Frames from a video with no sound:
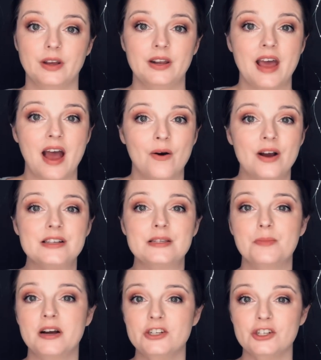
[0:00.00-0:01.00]
Now, as
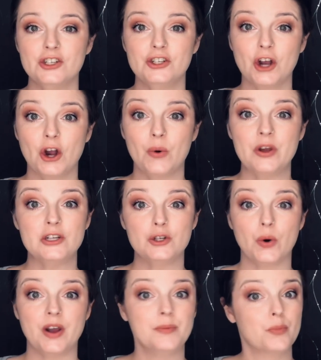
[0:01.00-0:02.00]
much as Joe
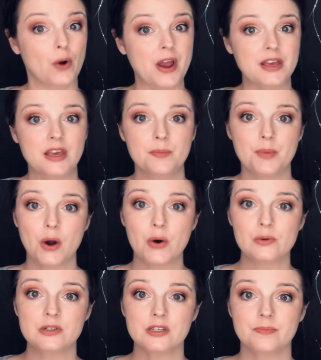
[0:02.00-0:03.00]
enjoyed breaking
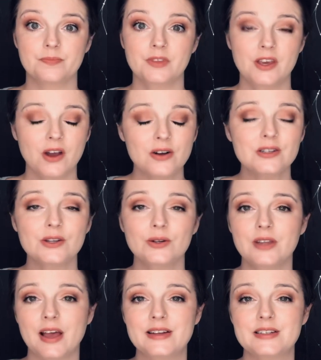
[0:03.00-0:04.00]
bones, he also
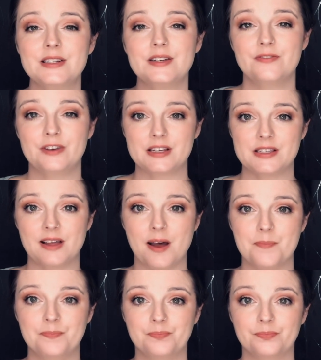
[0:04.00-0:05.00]
liked to fix
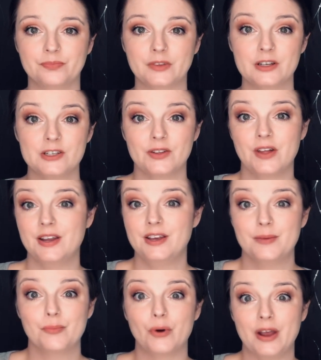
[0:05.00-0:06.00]
them so that he
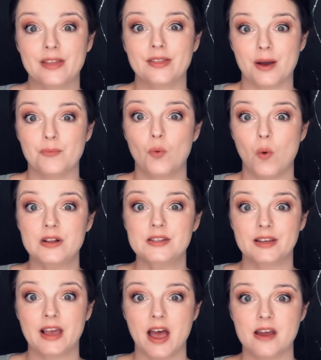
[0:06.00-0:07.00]
could break them once
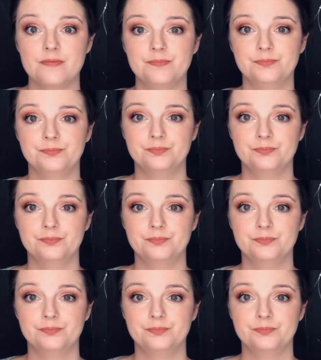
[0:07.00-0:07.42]
again.